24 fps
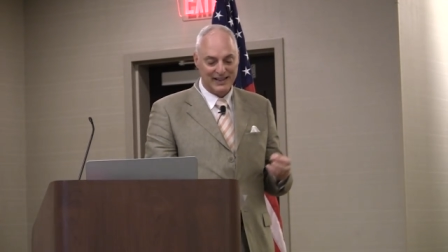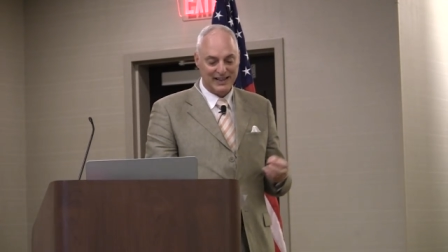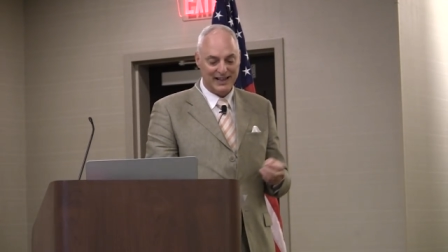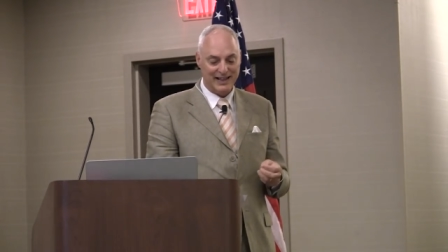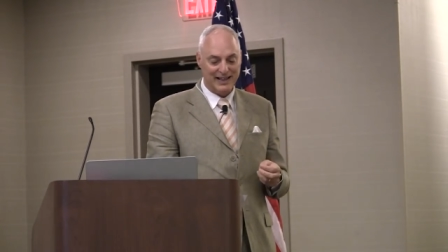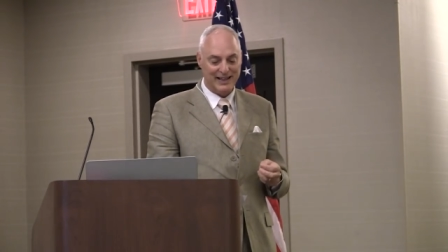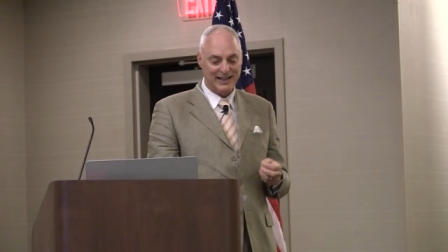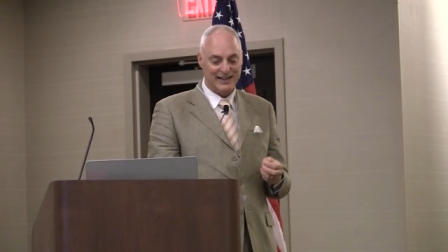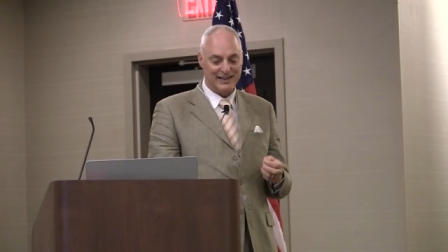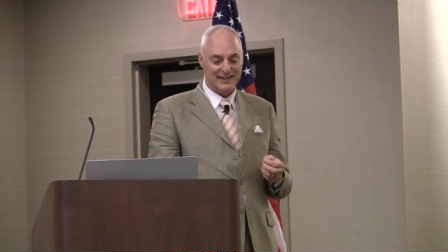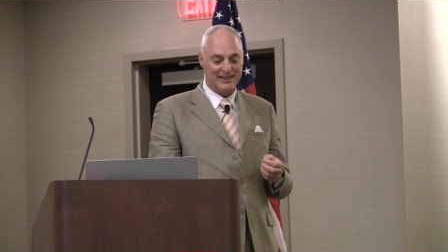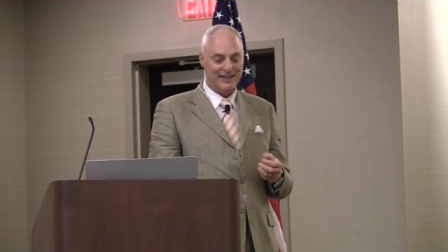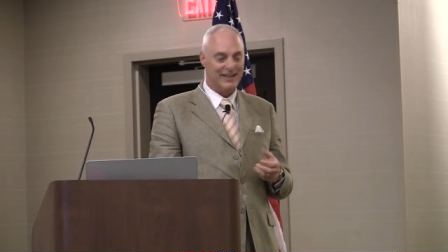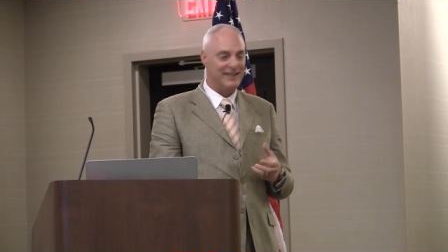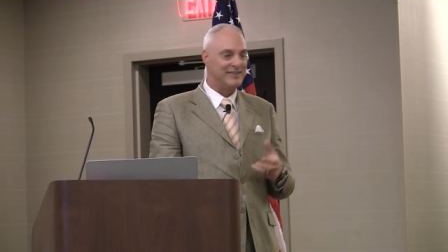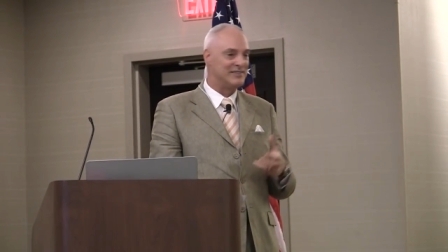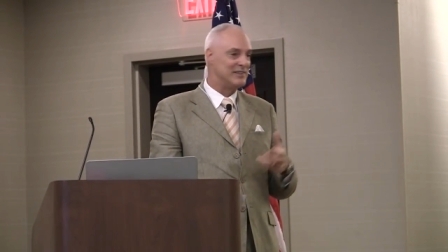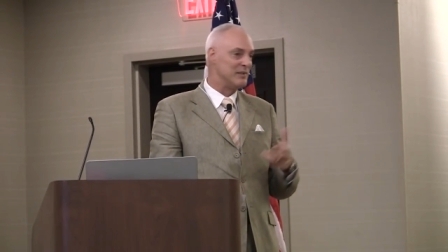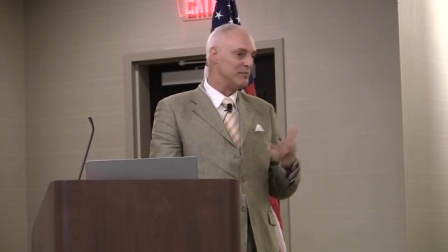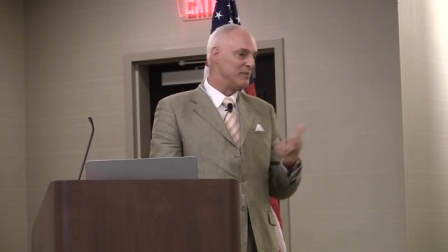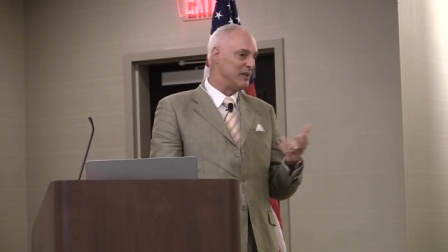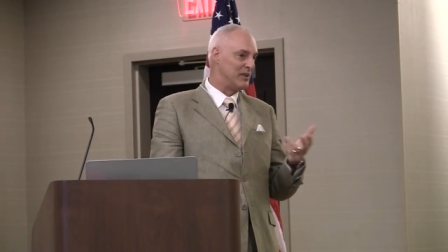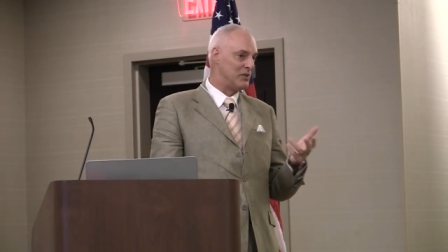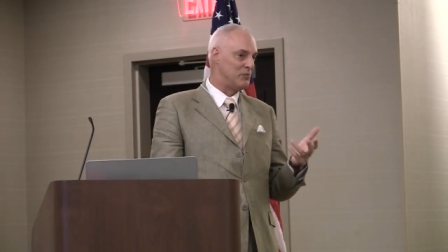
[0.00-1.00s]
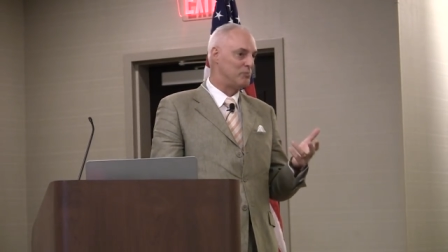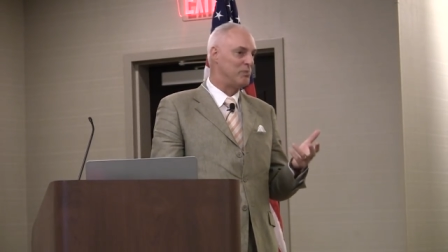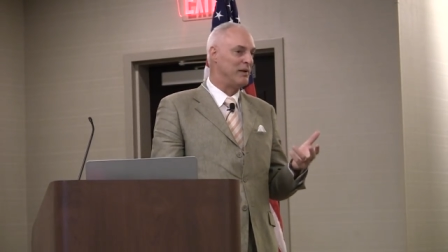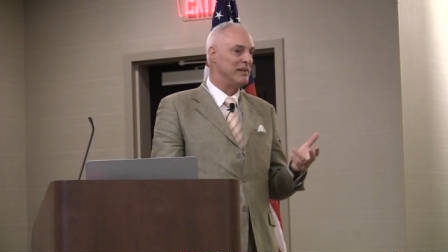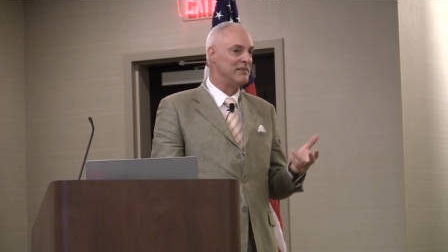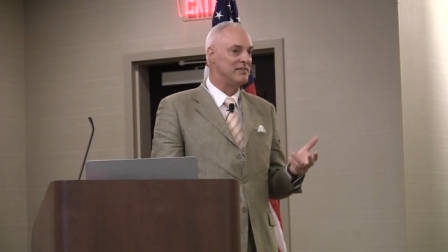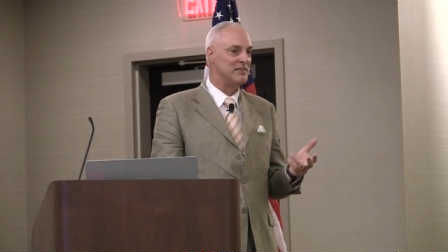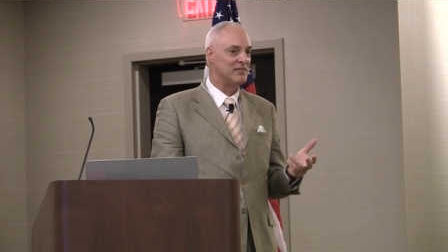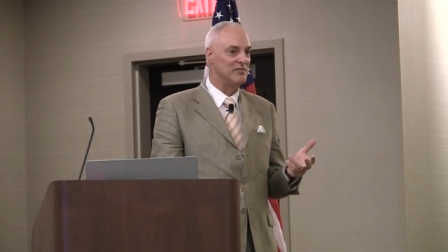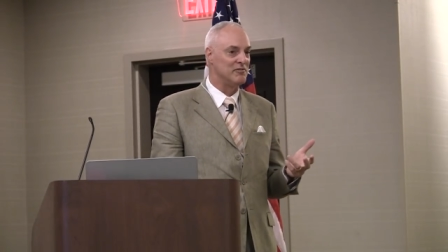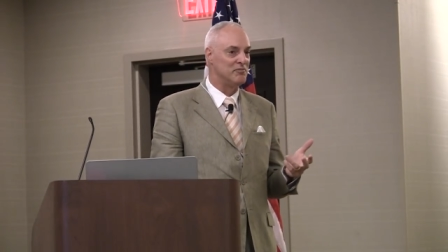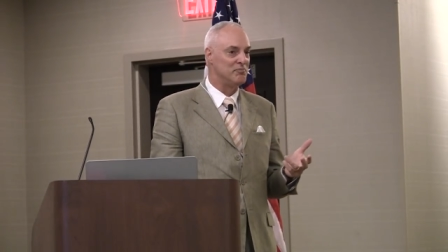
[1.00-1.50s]
uh, some
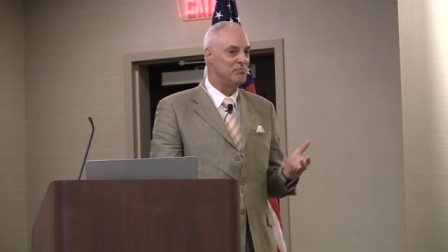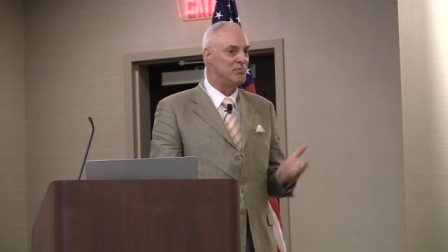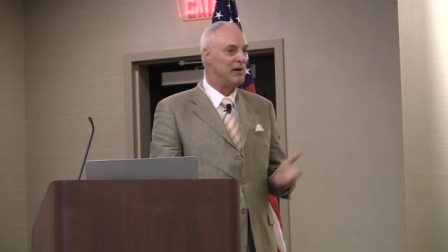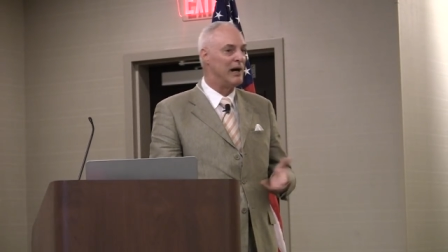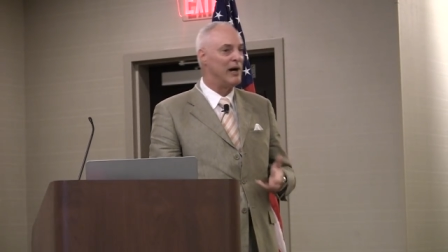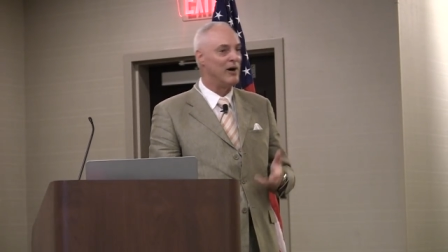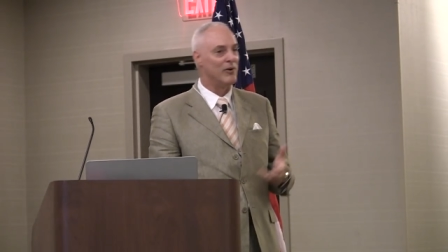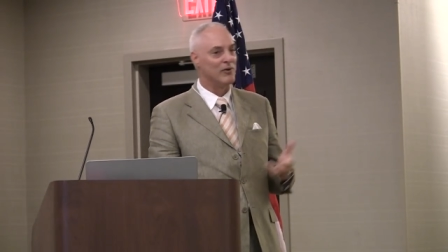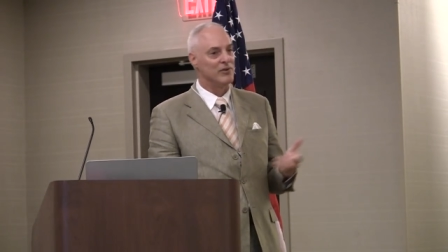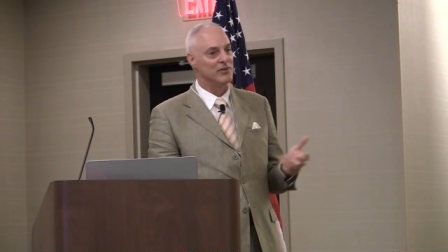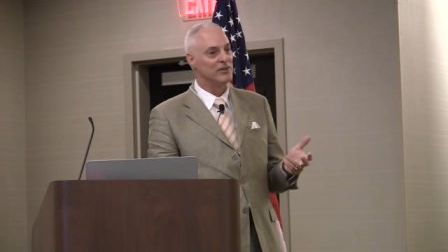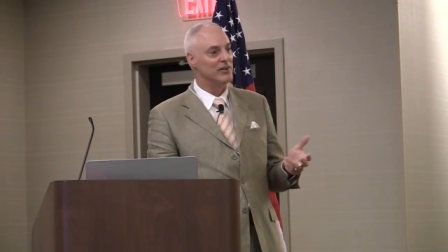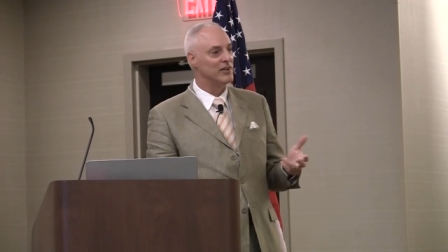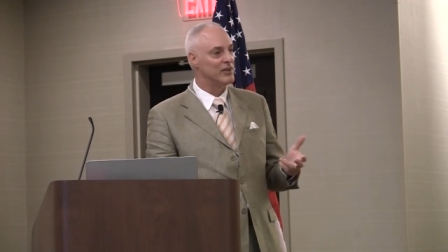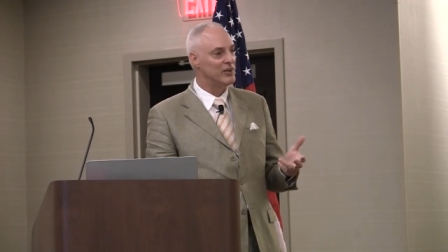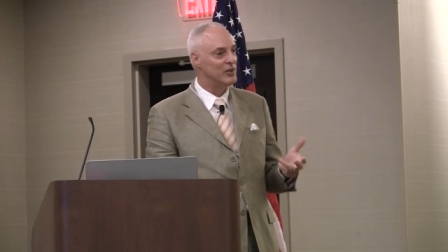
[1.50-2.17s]
expensive power